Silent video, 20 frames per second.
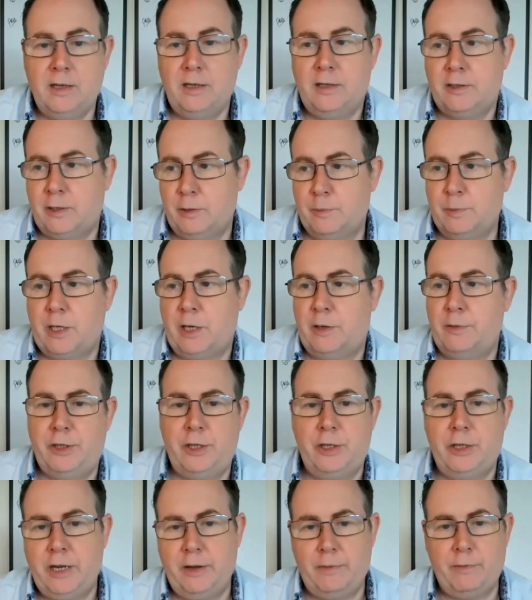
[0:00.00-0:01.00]
And sometimes
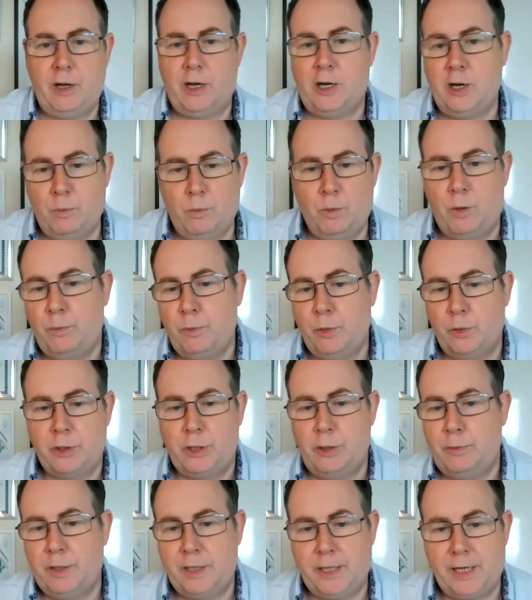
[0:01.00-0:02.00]
you'd give like a 1 or
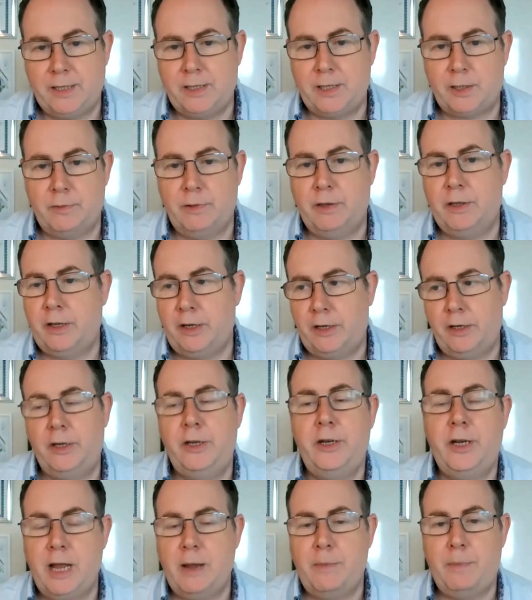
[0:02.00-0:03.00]
2 word answer, and then
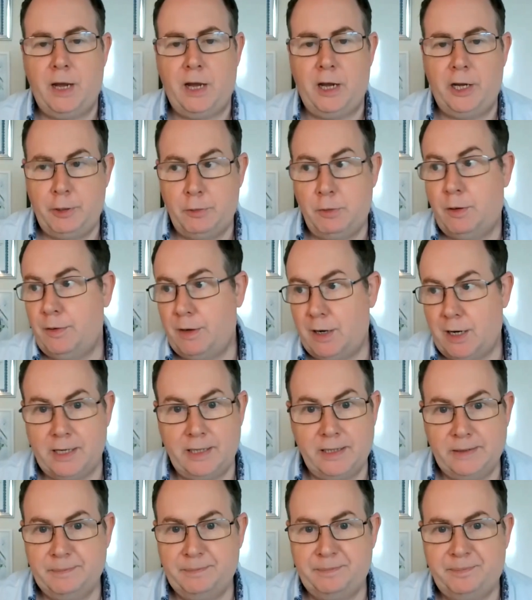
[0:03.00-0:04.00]
you'd get back, are you all
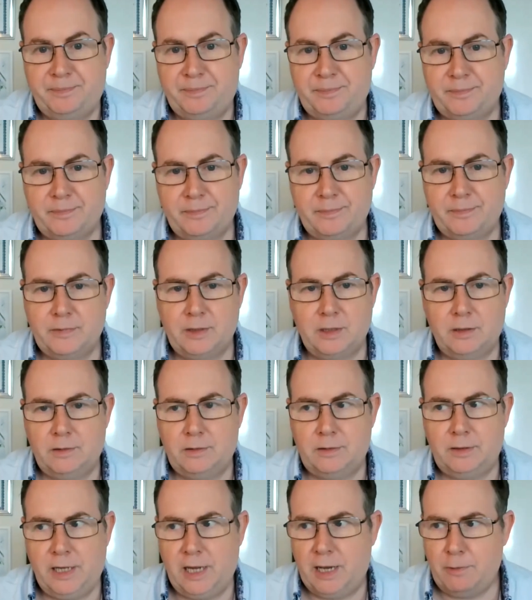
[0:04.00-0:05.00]
right?
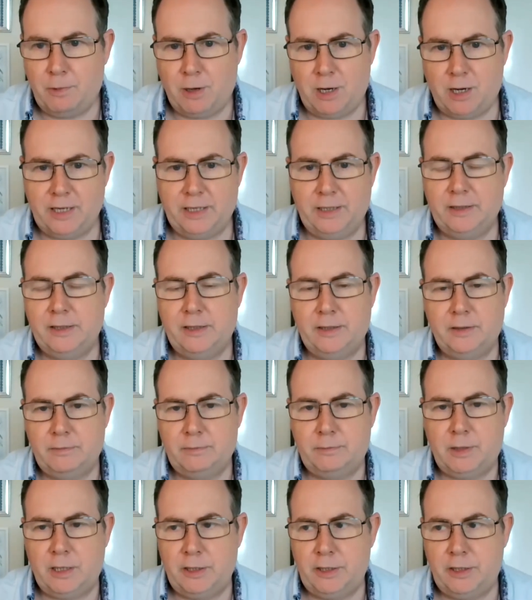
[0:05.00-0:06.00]
Yeah, why?
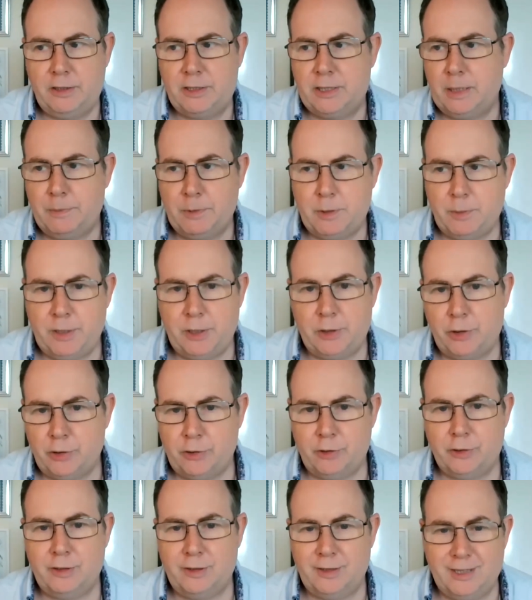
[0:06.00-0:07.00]
Well, you seemed a bit
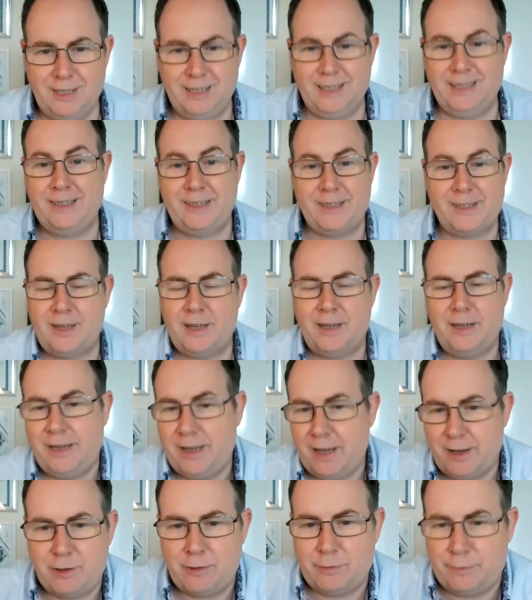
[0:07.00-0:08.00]
short. It's like,
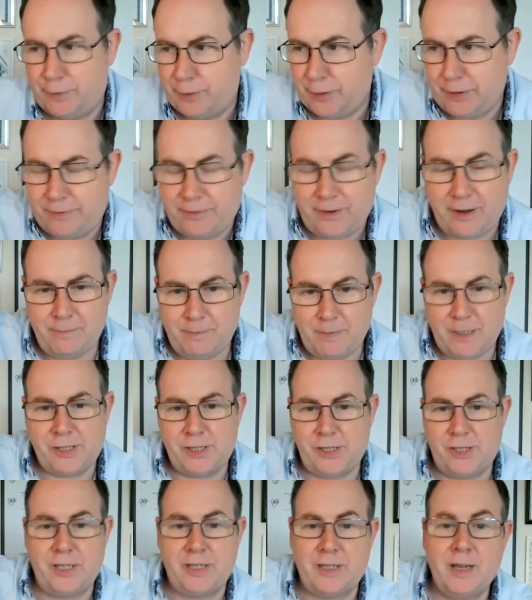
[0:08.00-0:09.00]
yeah, I've got 45
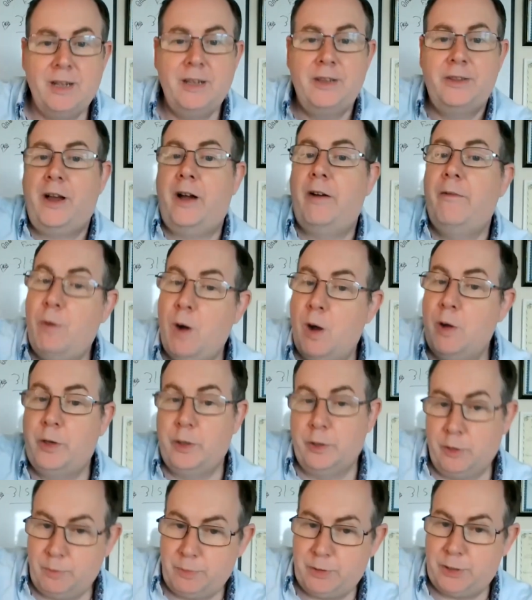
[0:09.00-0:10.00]
messages that I've
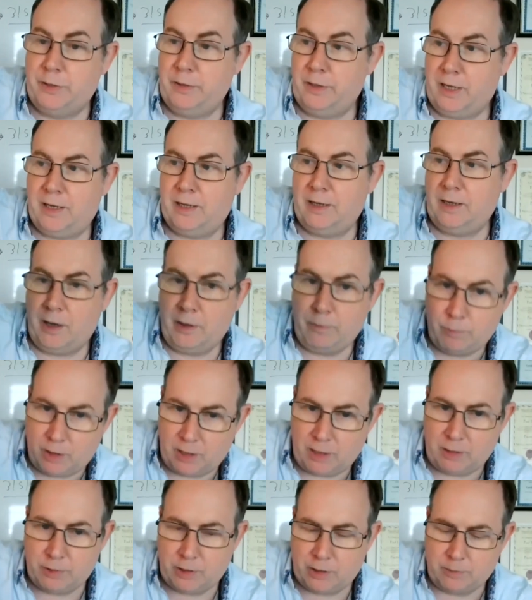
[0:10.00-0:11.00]
woken up to, let alone
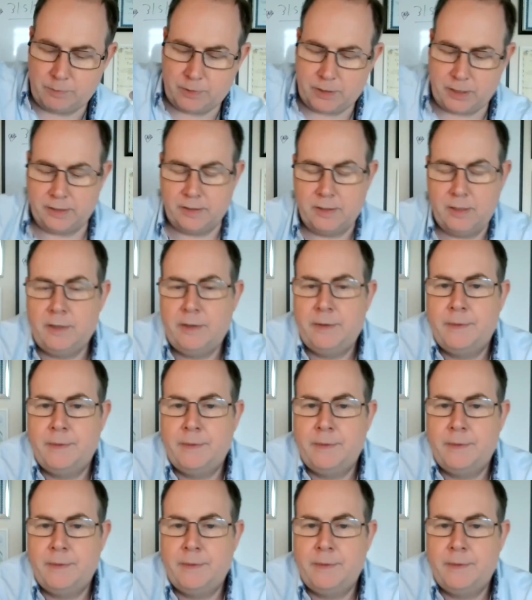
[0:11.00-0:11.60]
what else comes in.